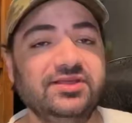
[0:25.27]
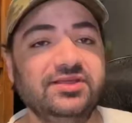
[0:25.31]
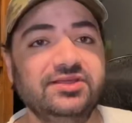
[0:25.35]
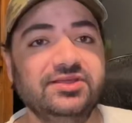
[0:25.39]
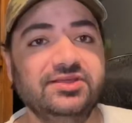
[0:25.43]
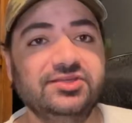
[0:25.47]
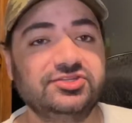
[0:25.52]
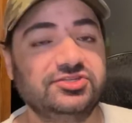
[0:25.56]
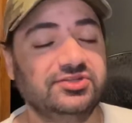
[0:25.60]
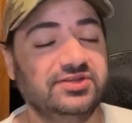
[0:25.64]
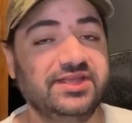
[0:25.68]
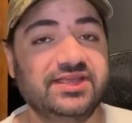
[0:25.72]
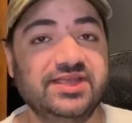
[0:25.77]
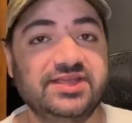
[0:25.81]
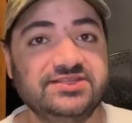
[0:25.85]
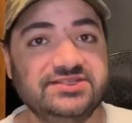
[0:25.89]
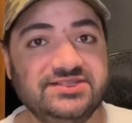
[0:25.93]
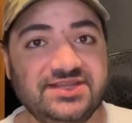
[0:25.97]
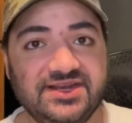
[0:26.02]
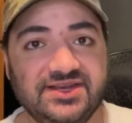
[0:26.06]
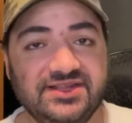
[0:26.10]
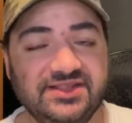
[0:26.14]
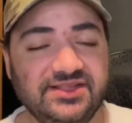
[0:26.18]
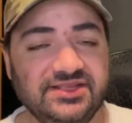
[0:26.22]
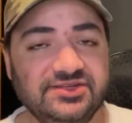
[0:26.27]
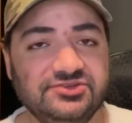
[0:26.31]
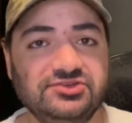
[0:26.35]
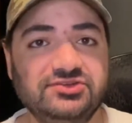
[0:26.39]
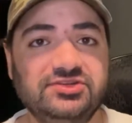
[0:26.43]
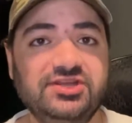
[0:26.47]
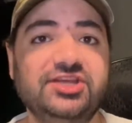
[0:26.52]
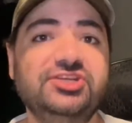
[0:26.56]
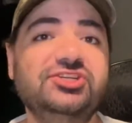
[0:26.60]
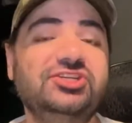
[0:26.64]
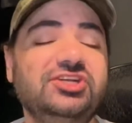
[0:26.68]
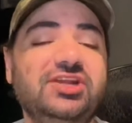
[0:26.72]
So like I said in the
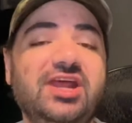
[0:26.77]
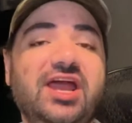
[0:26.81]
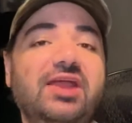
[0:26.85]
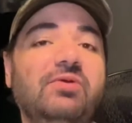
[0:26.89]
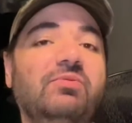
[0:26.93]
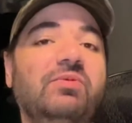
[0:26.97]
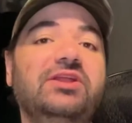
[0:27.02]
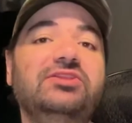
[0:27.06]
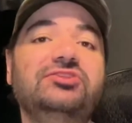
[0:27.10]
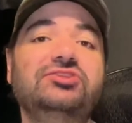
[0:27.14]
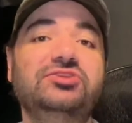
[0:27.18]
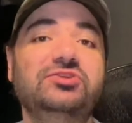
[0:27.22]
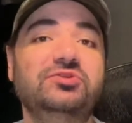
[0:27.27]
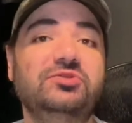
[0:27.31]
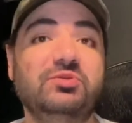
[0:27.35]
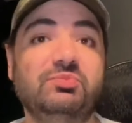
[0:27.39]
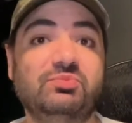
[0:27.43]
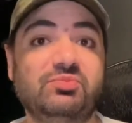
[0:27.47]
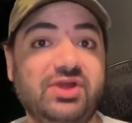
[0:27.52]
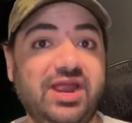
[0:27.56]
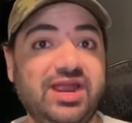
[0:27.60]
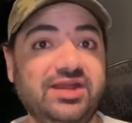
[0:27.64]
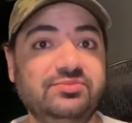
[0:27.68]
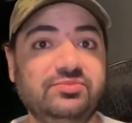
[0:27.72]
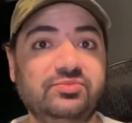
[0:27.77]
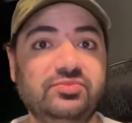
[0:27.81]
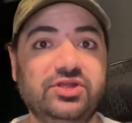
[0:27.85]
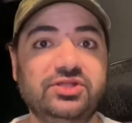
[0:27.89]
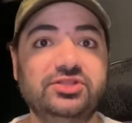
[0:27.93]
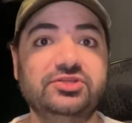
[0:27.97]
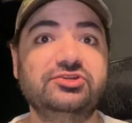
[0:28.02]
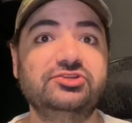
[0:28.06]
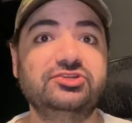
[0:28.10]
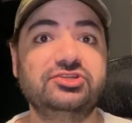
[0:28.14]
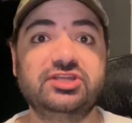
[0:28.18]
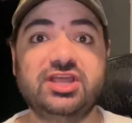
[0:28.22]
introduction, I went to the Bratton
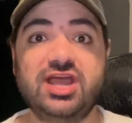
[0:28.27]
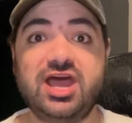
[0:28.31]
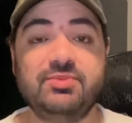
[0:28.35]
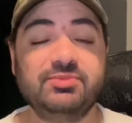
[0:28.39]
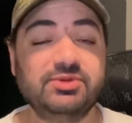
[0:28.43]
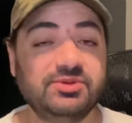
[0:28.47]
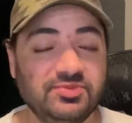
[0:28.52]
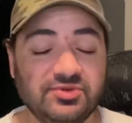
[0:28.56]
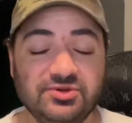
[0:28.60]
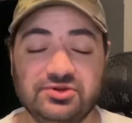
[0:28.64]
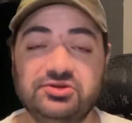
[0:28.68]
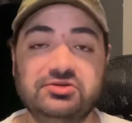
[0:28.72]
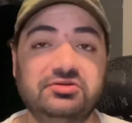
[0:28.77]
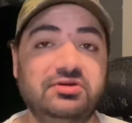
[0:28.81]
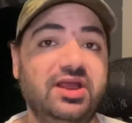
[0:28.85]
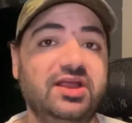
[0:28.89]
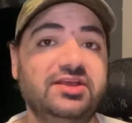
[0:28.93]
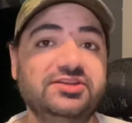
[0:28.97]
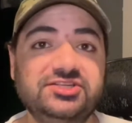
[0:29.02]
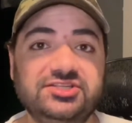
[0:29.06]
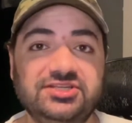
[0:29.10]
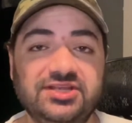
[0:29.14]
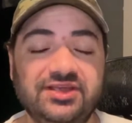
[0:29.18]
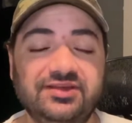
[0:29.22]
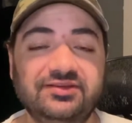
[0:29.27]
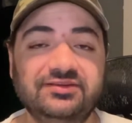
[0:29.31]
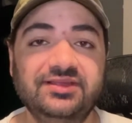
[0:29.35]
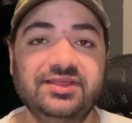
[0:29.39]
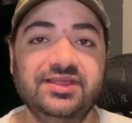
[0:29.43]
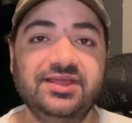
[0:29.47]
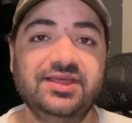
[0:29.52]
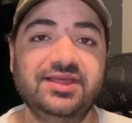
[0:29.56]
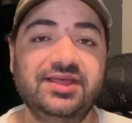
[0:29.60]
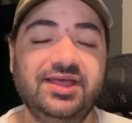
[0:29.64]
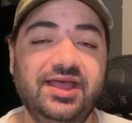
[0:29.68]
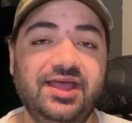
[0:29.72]
Brothers comic book garage sale
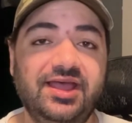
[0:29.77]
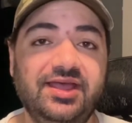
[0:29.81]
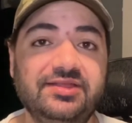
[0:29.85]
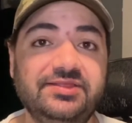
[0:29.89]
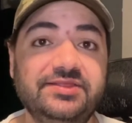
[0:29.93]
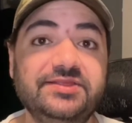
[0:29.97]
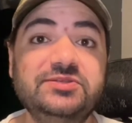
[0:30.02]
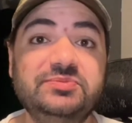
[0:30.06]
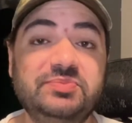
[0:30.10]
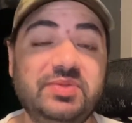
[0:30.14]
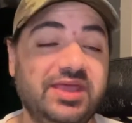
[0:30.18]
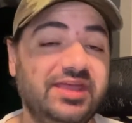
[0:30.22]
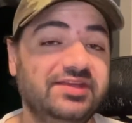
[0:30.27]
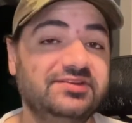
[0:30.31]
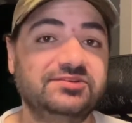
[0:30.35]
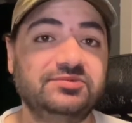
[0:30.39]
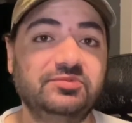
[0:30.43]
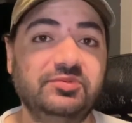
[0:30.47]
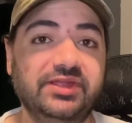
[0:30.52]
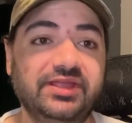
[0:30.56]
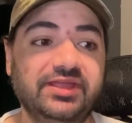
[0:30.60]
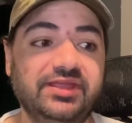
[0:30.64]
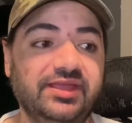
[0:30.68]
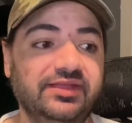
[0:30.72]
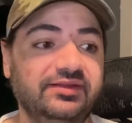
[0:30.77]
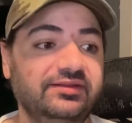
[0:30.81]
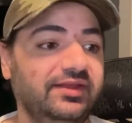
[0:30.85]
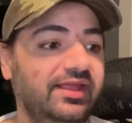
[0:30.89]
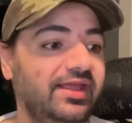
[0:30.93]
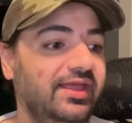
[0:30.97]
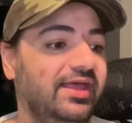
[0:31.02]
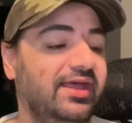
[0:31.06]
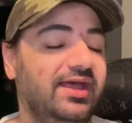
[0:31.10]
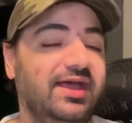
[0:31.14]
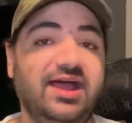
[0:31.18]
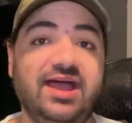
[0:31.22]
this past weekend.
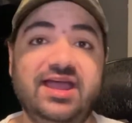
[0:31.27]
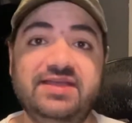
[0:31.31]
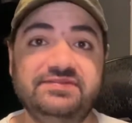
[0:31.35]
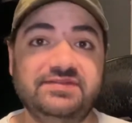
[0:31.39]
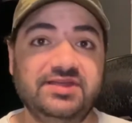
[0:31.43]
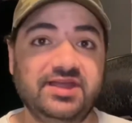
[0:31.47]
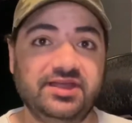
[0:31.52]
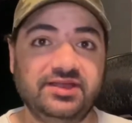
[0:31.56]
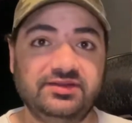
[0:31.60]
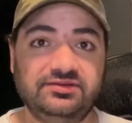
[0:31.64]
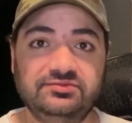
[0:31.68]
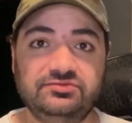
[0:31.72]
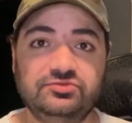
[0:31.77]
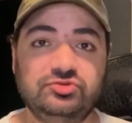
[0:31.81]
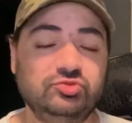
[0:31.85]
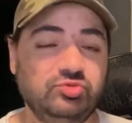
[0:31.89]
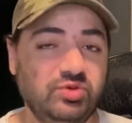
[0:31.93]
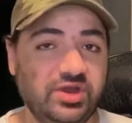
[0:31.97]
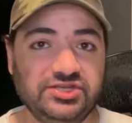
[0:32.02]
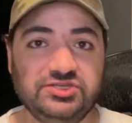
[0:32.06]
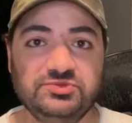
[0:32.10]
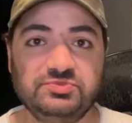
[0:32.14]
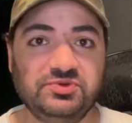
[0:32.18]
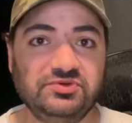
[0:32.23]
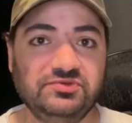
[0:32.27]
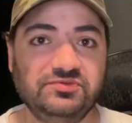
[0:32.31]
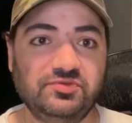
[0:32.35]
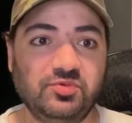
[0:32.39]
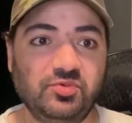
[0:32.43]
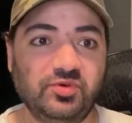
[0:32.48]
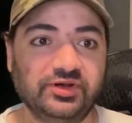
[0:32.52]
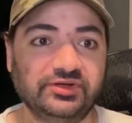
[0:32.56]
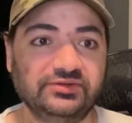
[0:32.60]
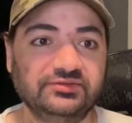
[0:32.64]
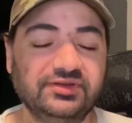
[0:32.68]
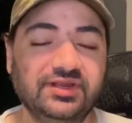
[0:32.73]
I've gone twice
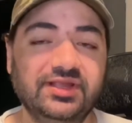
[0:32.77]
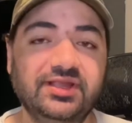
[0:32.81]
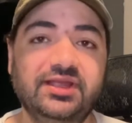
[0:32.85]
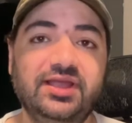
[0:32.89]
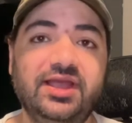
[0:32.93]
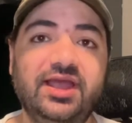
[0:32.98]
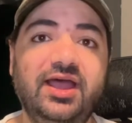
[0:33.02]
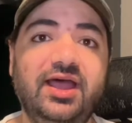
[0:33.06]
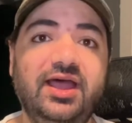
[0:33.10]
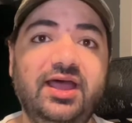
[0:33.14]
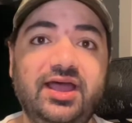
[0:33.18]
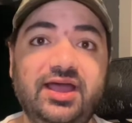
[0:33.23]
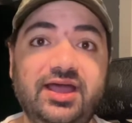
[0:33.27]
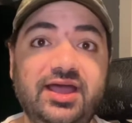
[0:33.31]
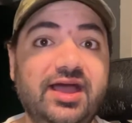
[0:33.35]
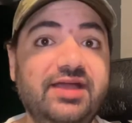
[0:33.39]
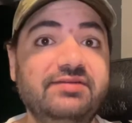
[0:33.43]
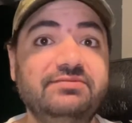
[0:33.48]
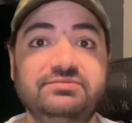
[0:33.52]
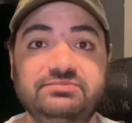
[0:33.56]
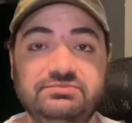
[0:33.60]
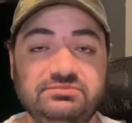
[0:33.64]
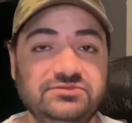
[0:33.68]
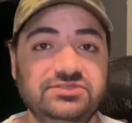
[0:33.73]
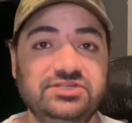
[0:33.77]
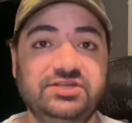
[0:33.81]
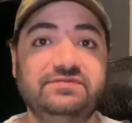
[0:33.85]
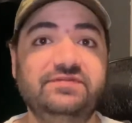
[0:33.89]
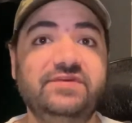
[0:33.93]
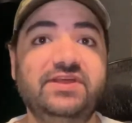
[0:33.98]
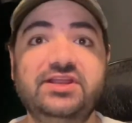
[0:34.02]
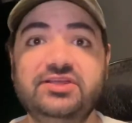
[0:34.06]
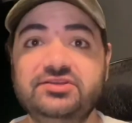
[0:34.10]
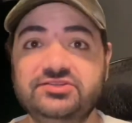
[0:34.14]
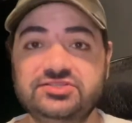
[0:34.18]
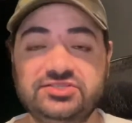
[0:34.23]
before. I've done
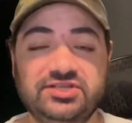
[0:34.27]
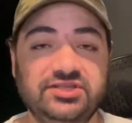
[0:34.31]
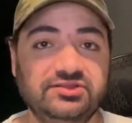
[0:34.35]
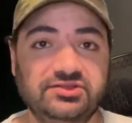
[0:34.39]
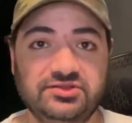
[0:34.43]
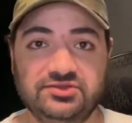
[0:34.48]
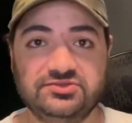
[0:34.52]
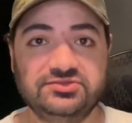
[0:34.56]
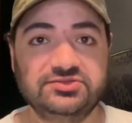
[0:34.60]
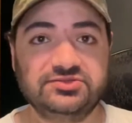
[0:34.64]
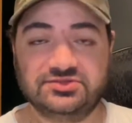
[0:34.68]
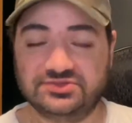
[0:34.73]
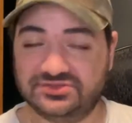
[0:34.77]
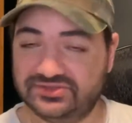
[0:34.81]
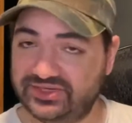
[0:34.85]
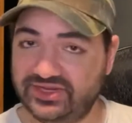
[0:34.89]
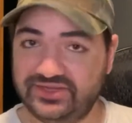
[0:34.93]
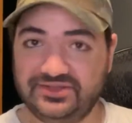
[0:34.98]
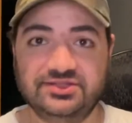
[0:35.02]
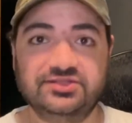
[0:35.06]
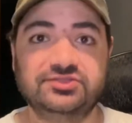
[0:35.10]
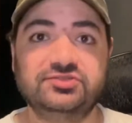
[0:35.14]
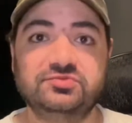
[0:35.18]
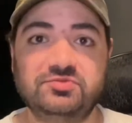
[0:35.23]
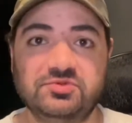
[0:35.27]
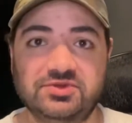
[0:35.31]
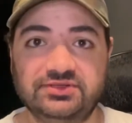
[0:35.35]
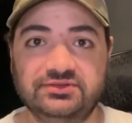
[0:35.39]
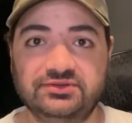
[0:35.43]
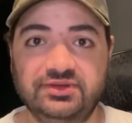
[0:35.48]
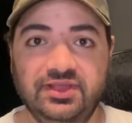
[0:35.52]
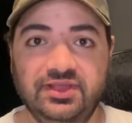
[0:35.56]
videos on those just like this one,